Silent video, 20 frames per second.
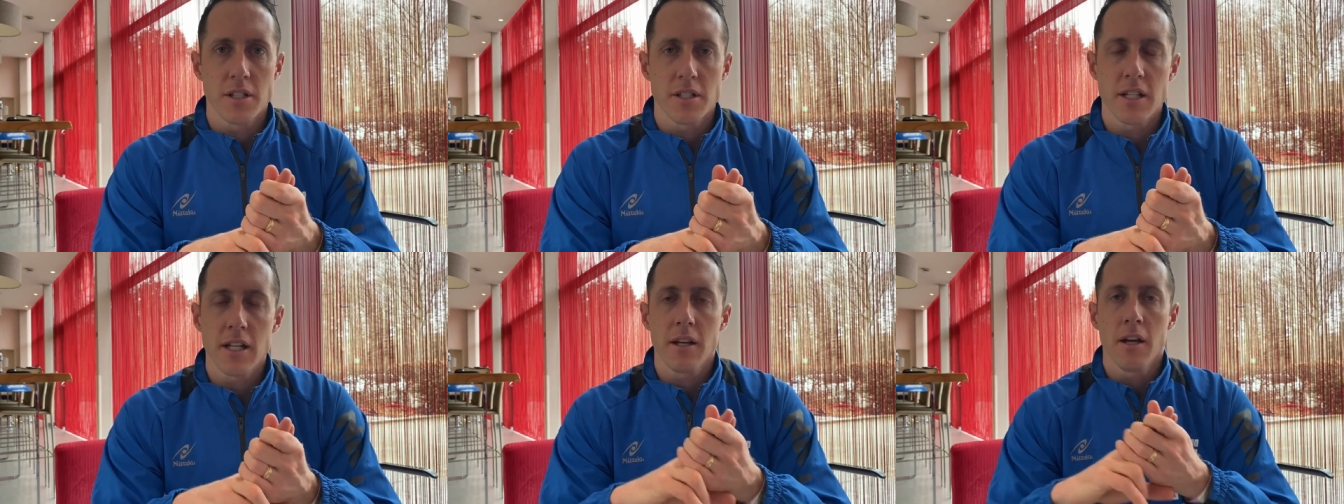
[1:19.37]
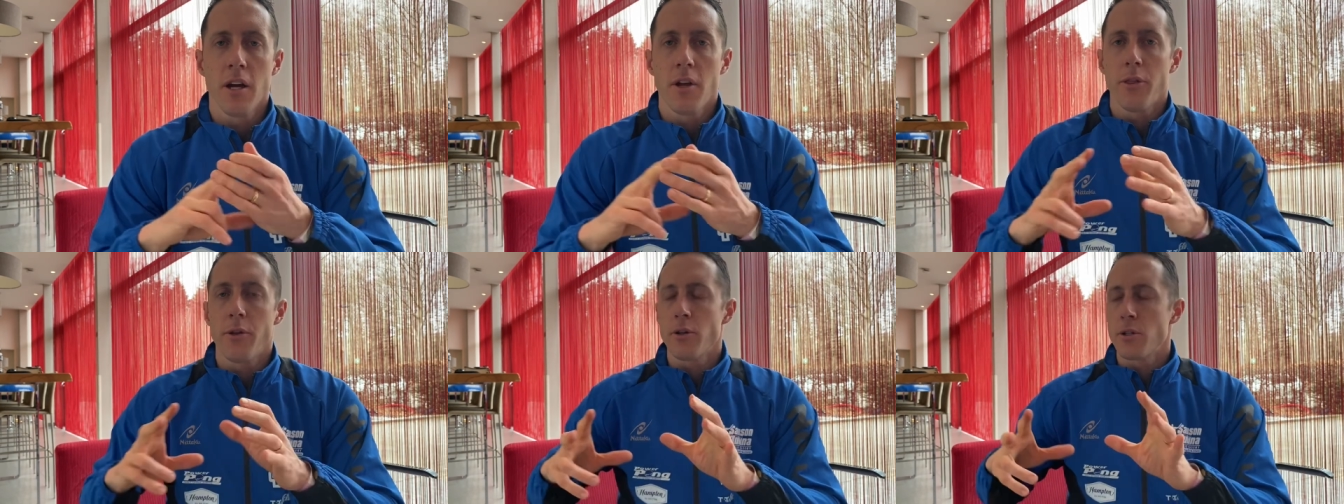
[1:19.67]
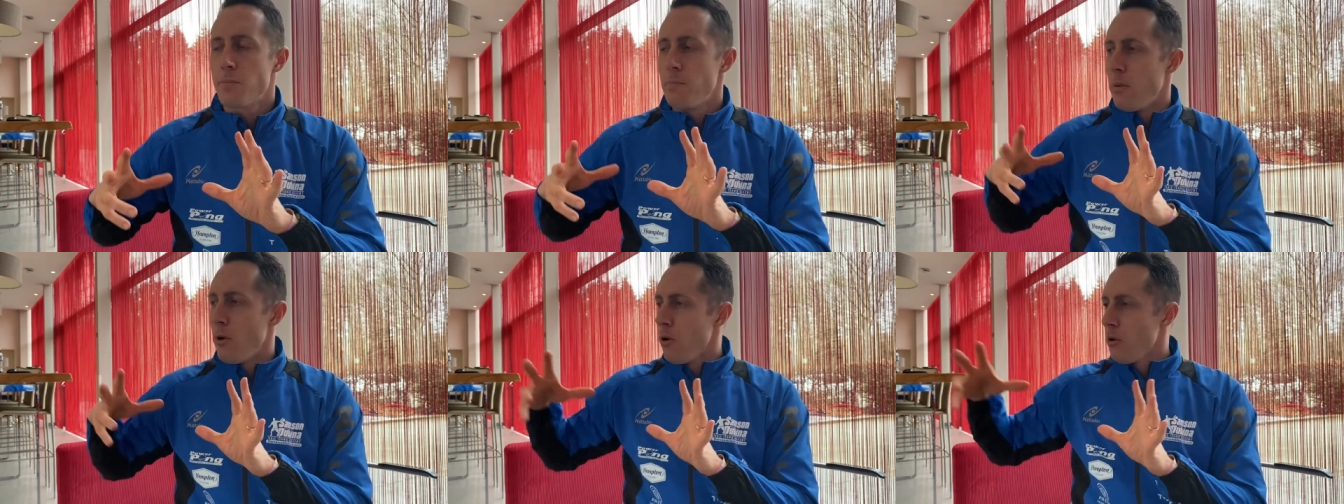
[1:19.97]
See, there's
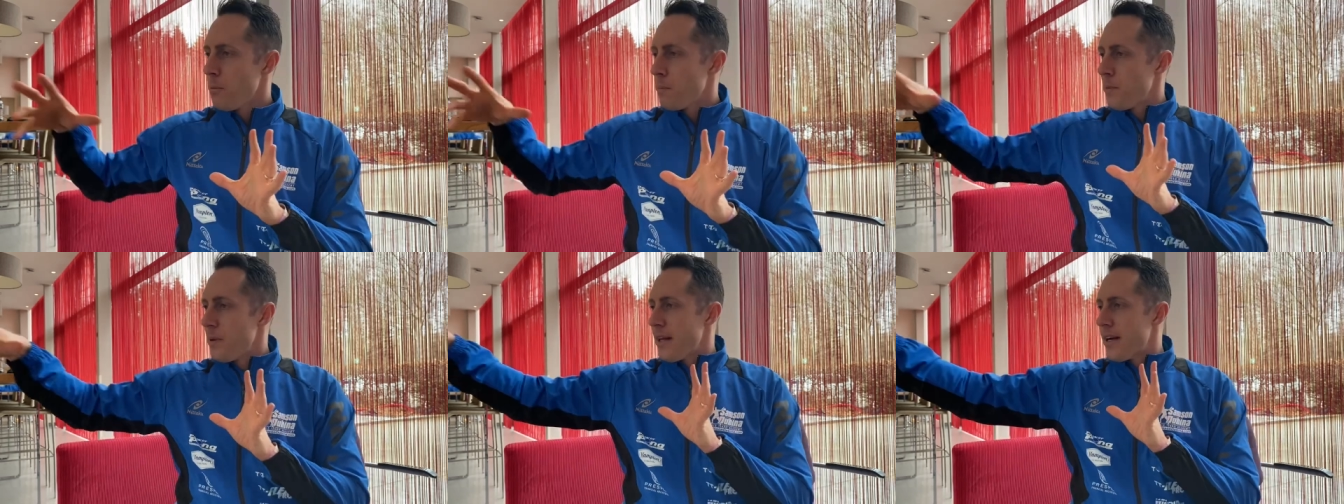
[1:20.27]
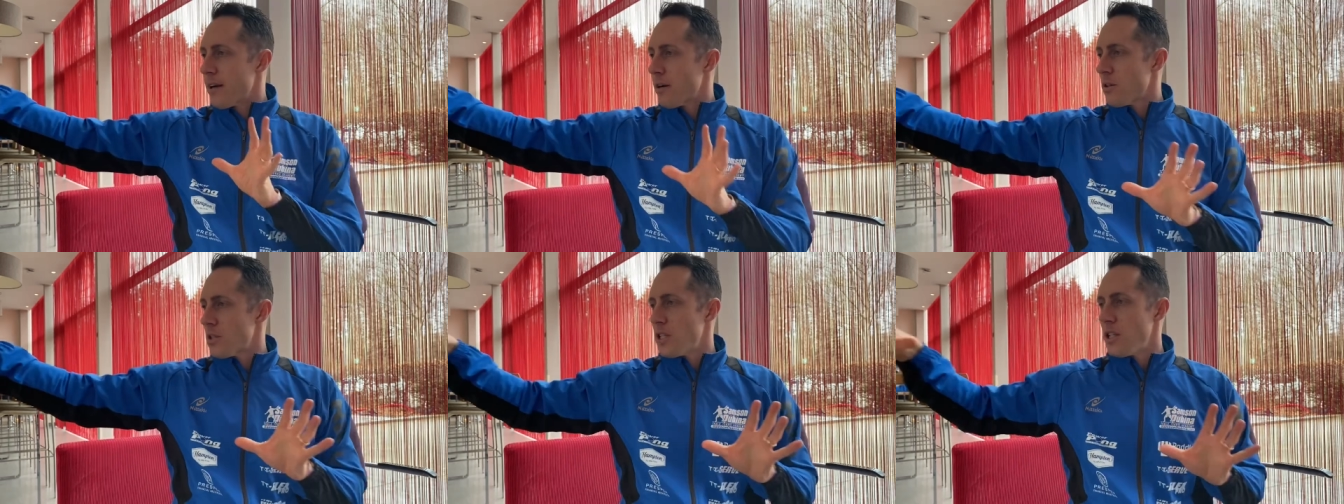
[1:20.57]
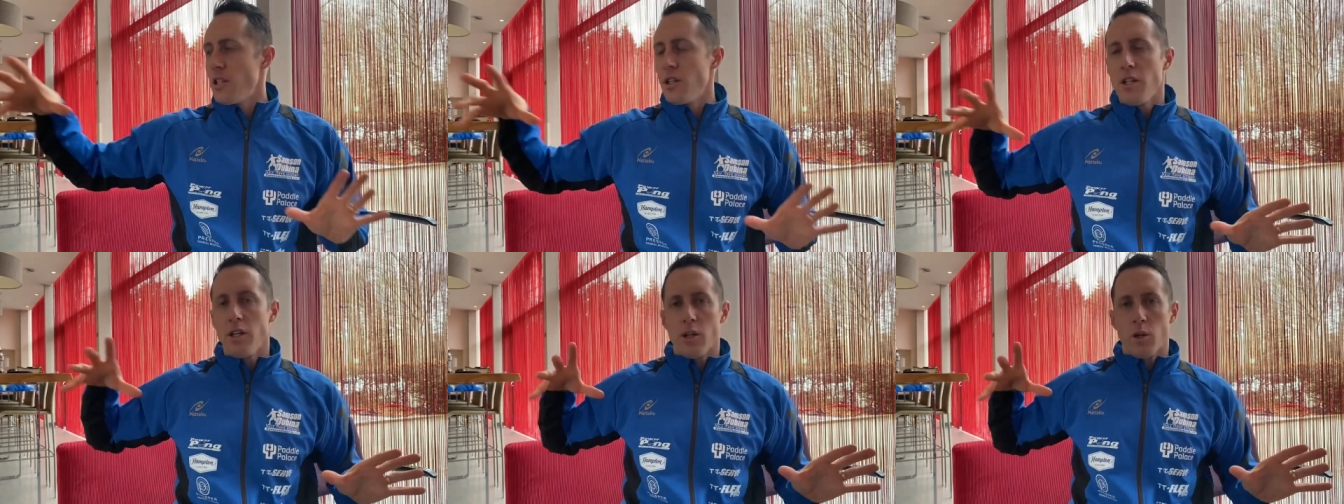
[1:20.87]
both players
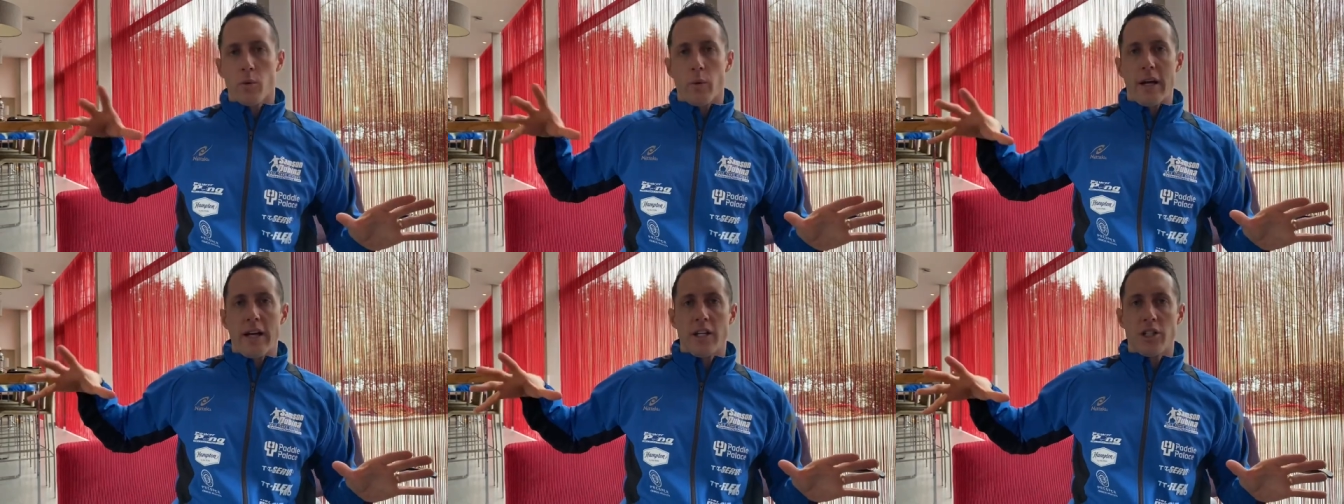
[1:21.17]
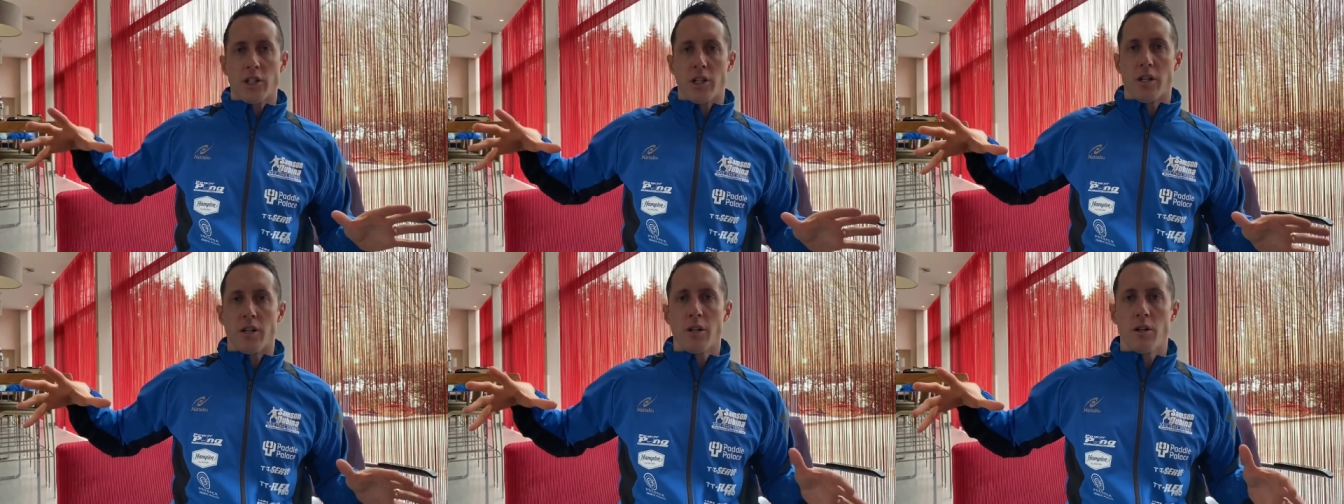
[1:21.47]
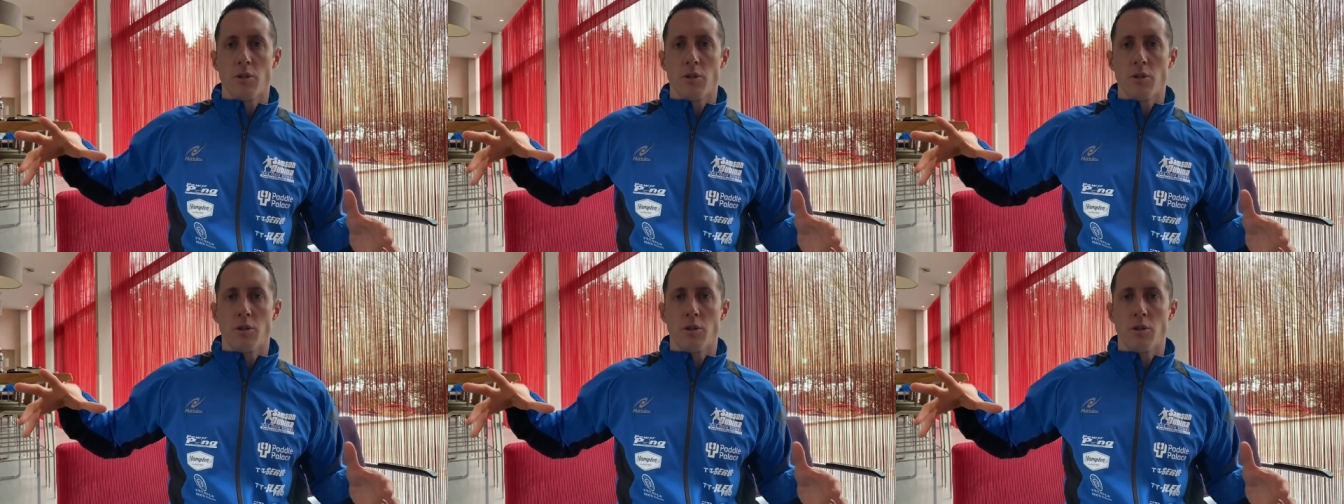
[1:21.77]
in the equation.